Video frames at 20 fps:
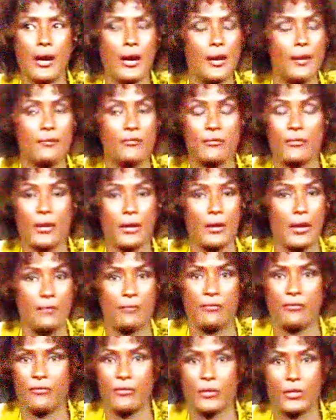I,
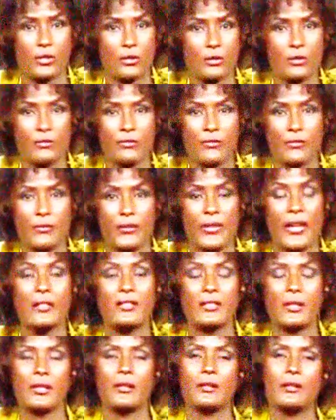for sure,
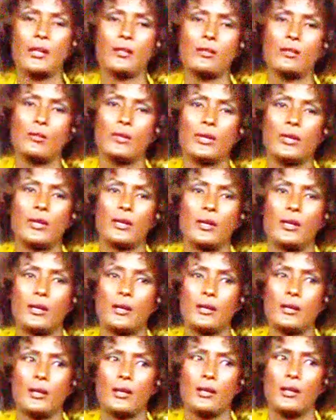they think they're doing
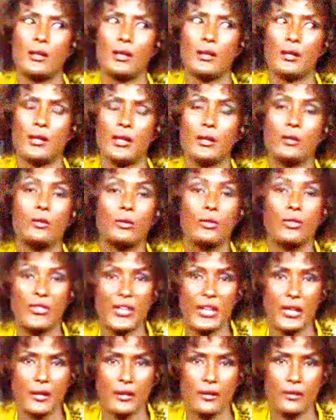a good
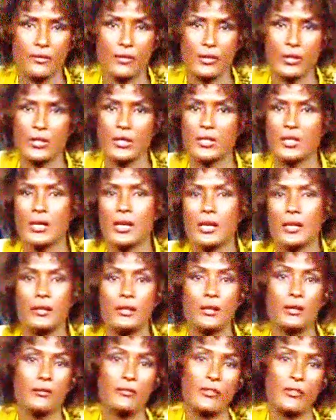thing for the
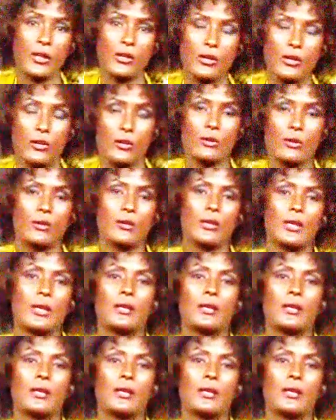society and for the girl.